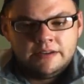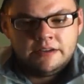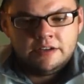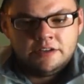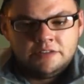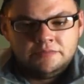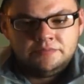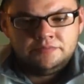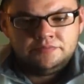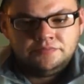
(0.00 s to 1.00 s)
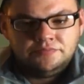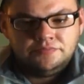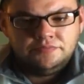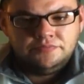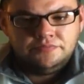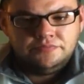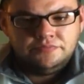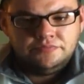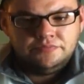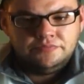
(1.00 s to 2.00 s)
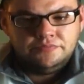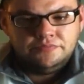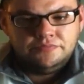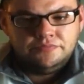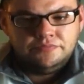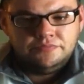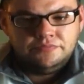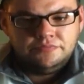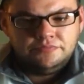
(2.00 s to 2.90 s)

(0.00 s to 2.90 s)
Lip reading: [no speech]